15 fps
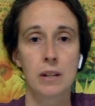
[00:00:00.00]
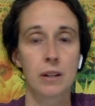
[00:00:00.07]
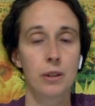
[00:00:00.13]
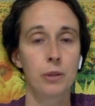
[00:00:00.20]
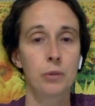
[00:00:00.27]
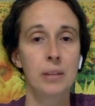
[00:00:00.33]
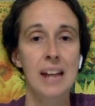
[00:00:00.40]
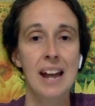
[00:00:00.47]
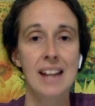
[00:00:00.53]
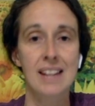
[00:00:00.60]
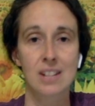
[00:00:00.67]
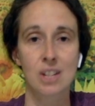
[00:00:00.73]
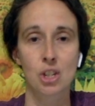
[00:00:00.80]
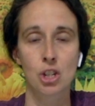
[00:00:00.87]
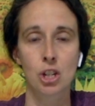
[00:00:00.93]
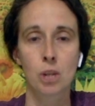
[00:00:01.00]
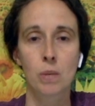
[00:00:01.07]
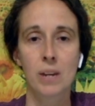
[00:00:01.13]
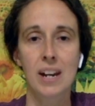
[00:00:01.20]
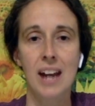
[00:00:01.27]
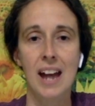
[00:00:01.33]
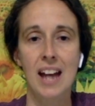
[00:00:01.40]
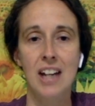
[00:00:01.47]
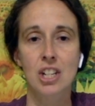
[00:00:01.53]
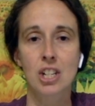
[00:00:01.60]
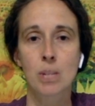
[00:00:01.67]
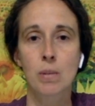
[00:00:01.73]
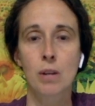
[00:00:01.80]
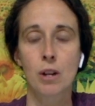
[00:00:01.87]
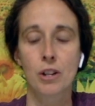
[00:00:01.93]
not only as a chick when it hatches,
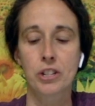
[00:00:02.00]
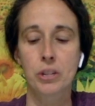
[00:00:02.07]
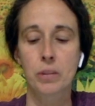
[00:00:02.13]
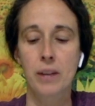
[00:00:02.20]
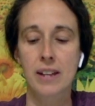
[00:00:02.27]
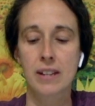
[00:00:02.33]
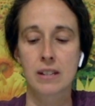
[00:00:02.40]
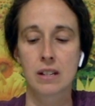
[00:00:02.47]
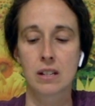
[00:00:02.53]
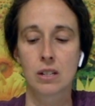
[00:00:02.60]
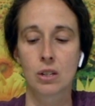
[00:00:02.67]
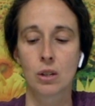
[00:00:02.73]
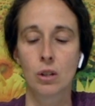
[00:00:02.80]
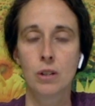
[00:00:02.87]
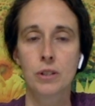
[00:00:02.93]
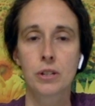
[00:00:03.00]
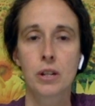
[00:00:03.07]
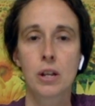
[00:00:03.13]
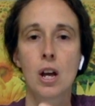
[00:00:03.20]
but also as an adult,